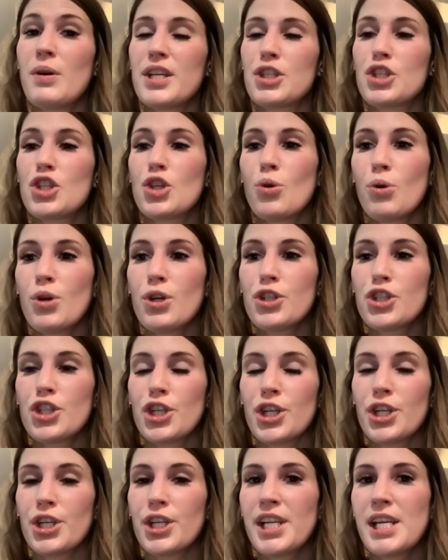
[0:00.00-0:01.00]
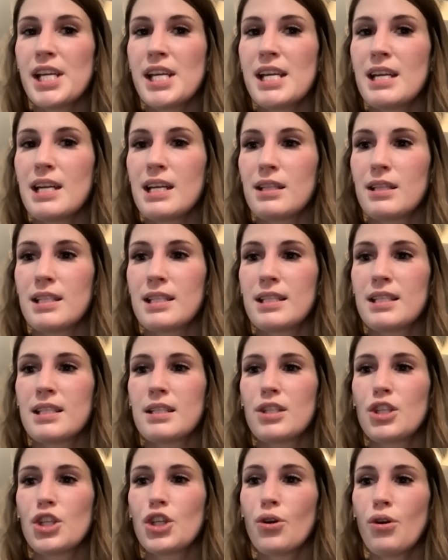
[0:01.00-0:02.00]
it's your journey, and
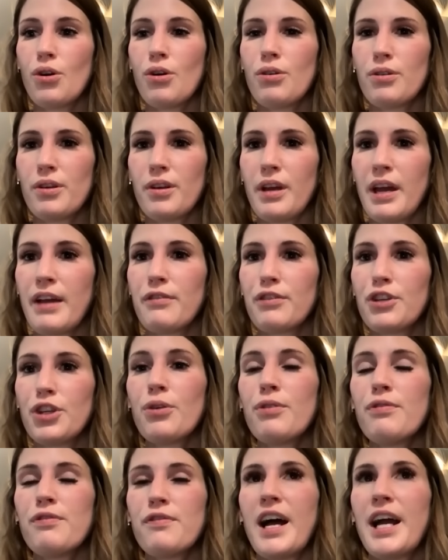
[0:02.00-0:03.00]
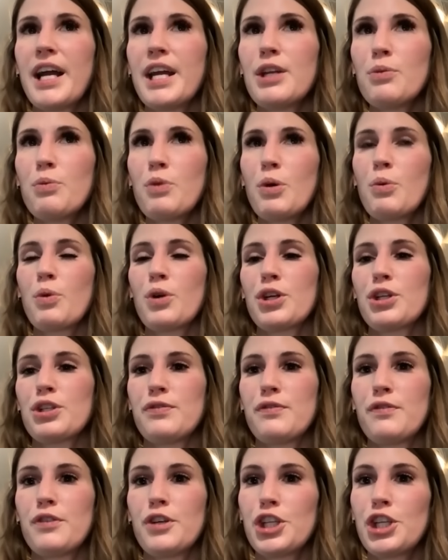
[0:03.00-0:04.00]
it's you'll you'll find what works
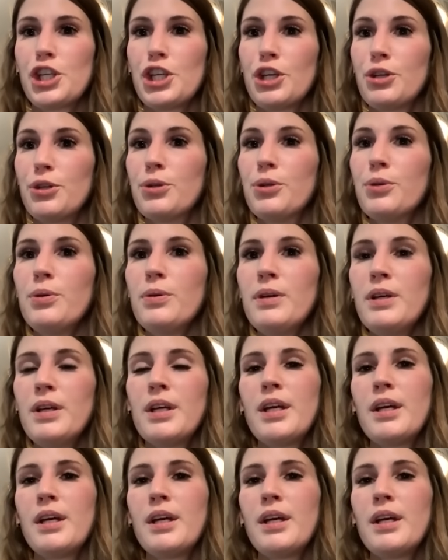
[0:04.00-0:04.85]
for you.